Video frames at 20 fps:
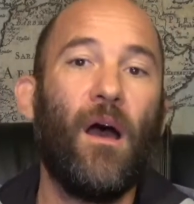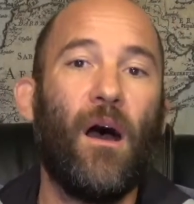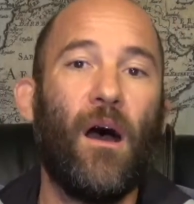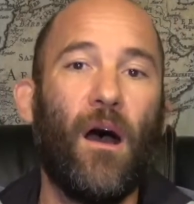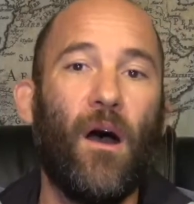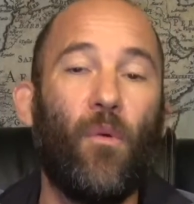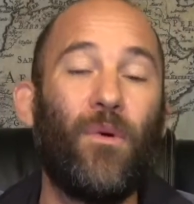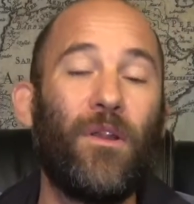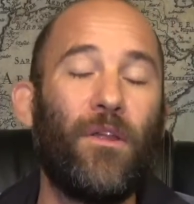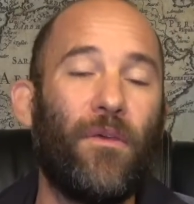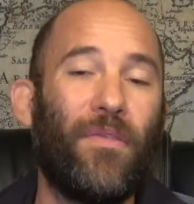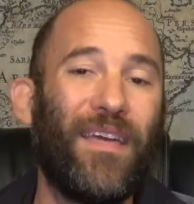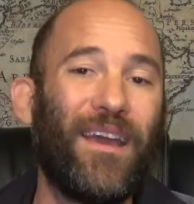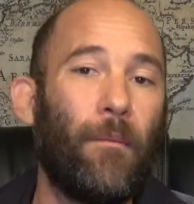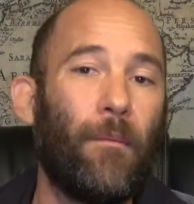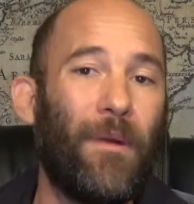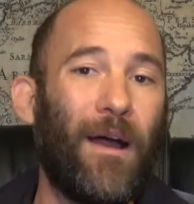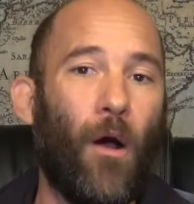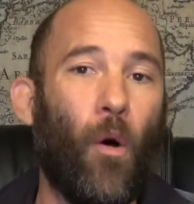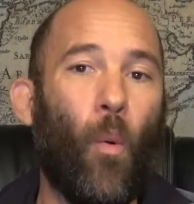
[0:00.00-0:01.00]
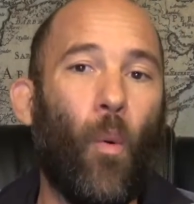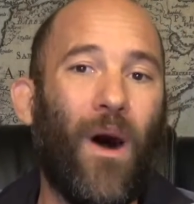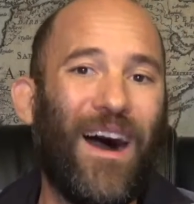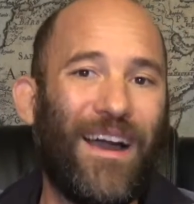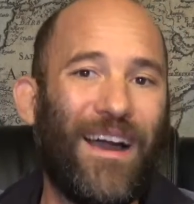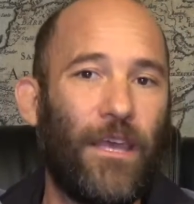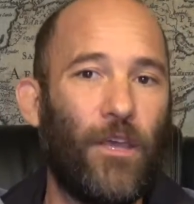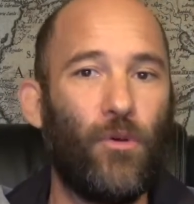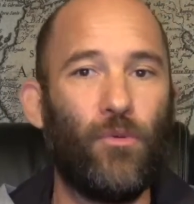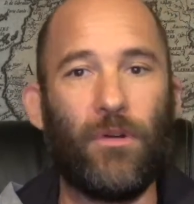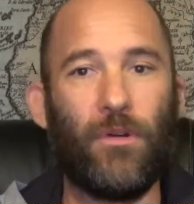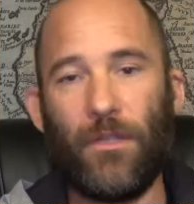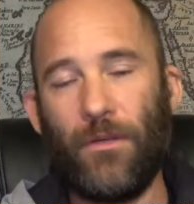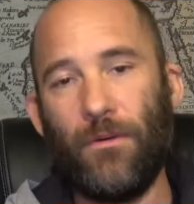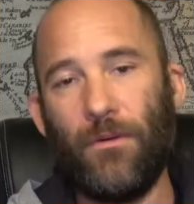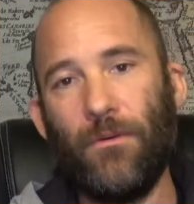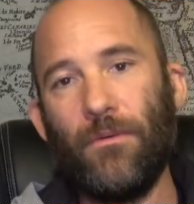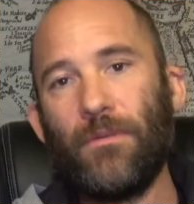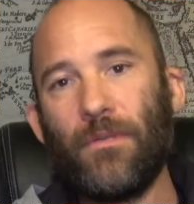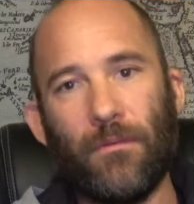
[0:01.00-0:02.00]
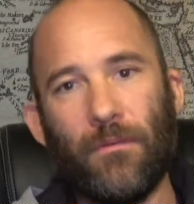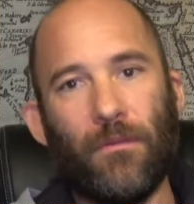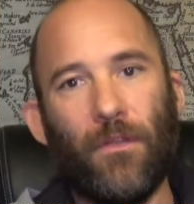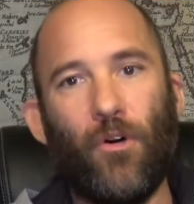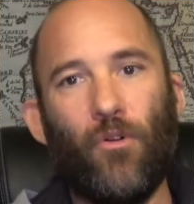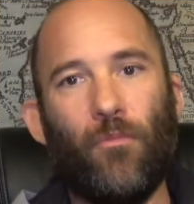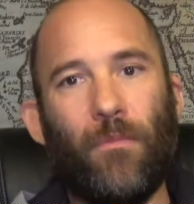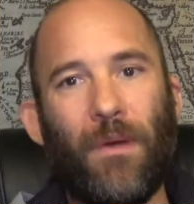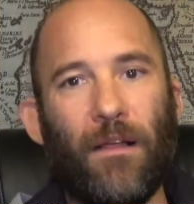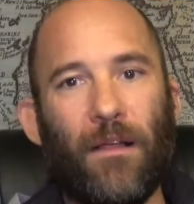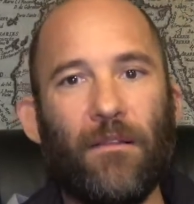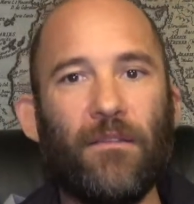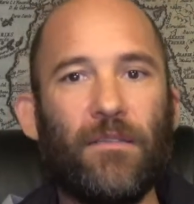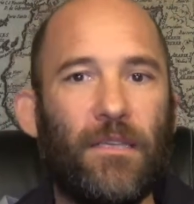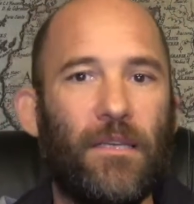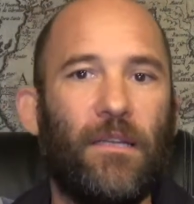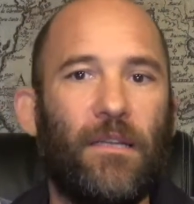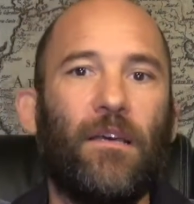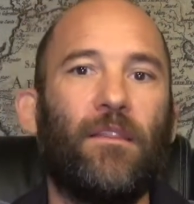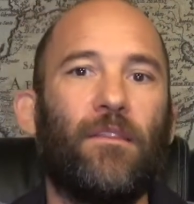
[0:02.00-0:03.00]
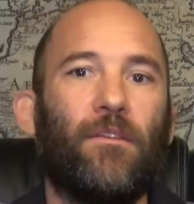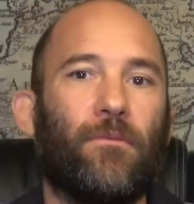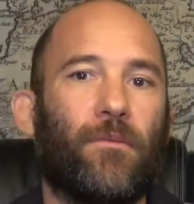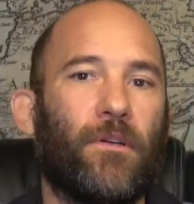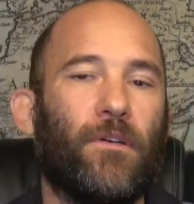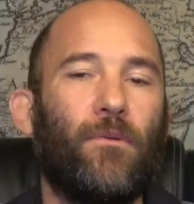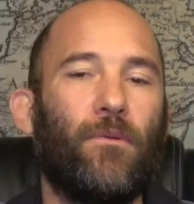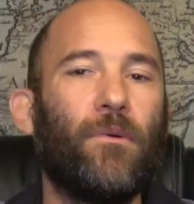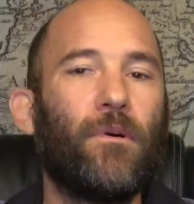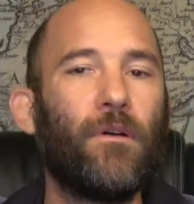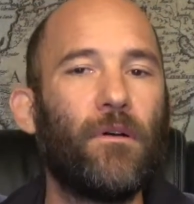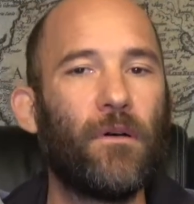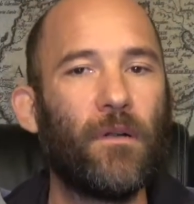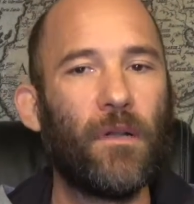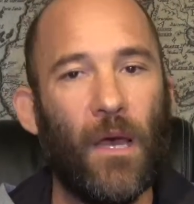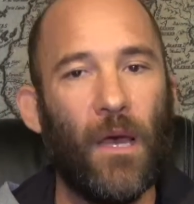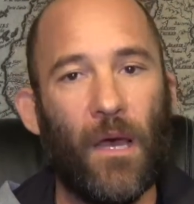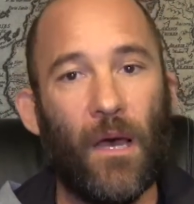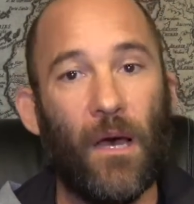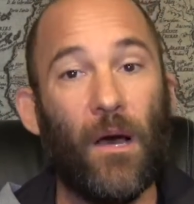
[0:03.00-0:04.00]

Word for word: When you think about why you would use load balancing in the real world,